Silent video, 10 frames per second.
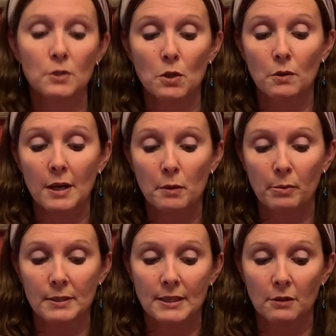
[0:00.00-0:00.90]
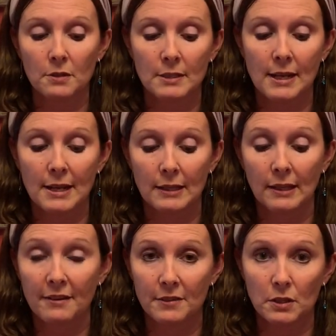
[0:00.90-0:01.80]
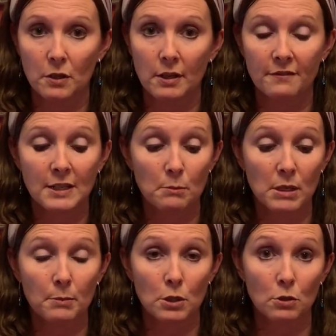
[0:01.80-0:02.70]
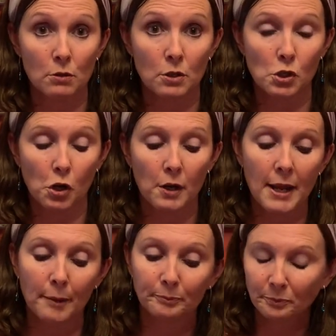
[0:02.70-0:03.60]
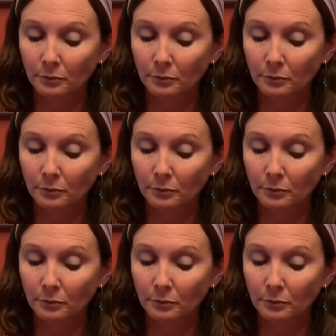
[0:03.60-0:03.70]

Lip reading: So 90 plus Cellars and Life is Good have teamed up to do this Chardonnay.